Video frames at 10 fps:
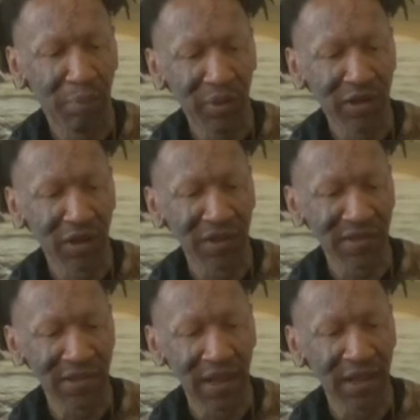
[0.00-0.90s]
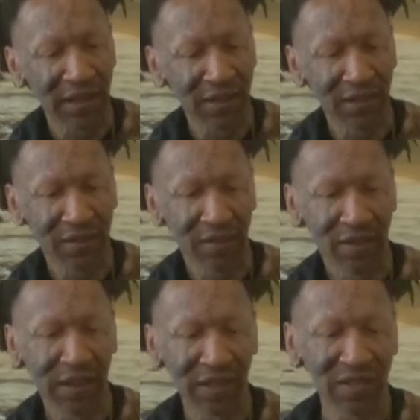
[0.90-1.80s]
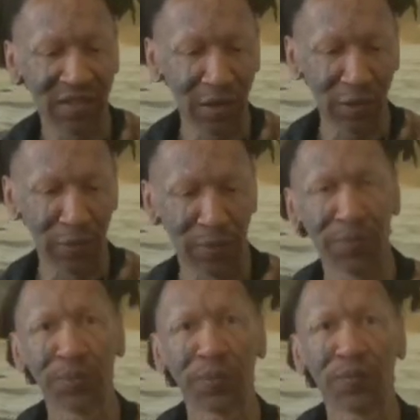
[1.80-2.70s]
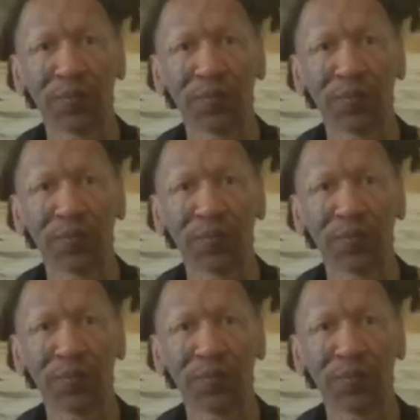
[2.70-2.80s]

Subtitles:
and put it on the side like so.